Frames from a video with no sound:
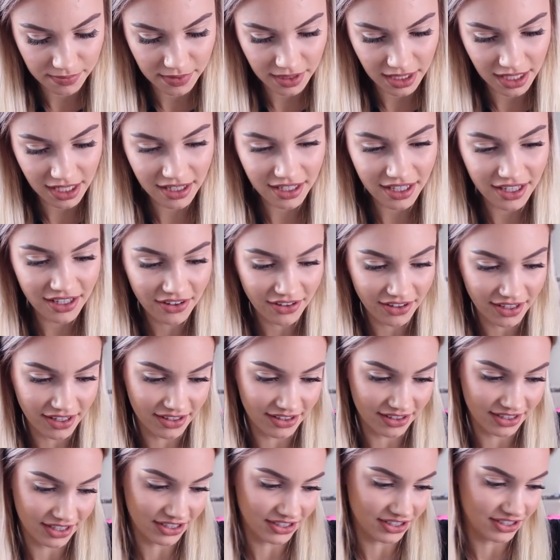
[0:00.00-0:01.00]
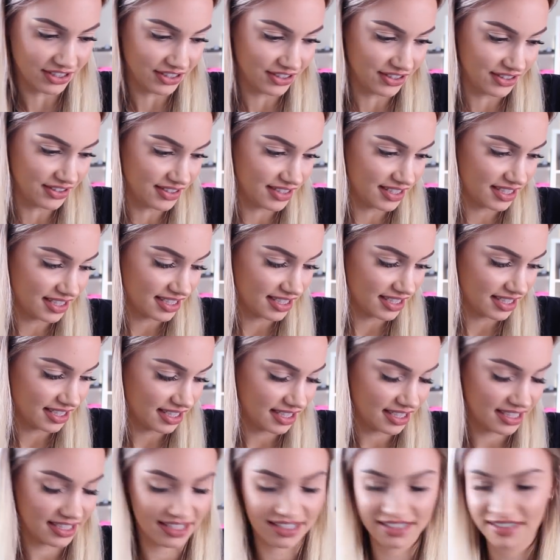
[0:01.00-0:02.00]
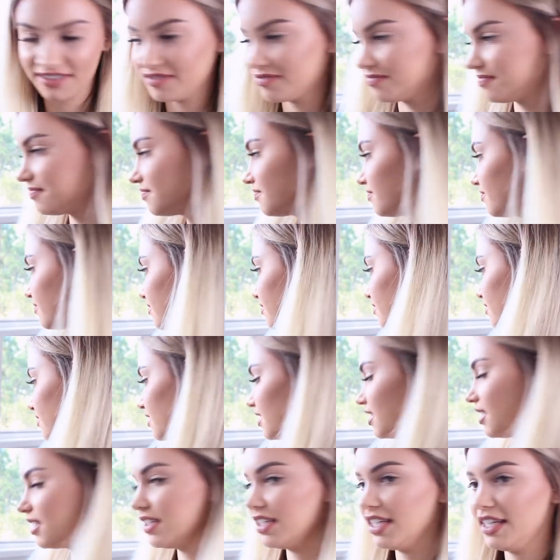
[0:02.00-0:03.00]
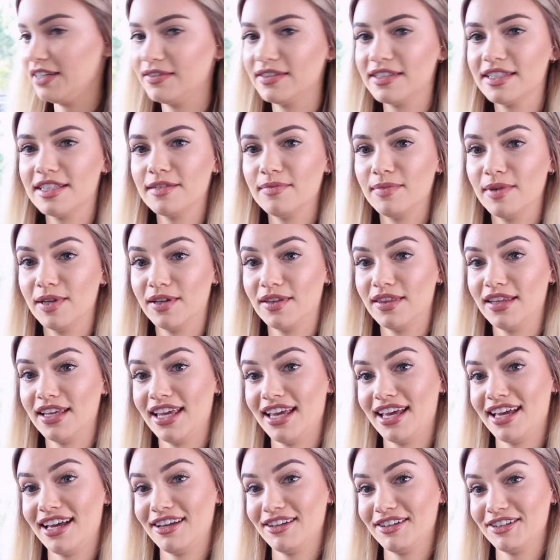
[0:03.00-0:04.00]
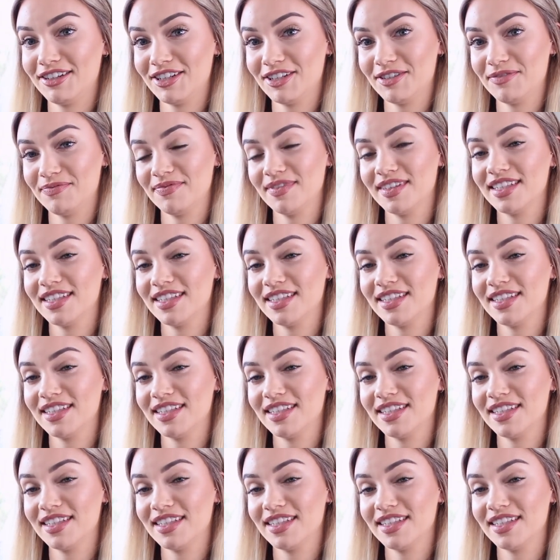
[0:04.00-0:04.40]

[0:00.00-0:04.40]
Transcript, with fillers: You got yoga on your nose. Oh, he wants to be on the couch.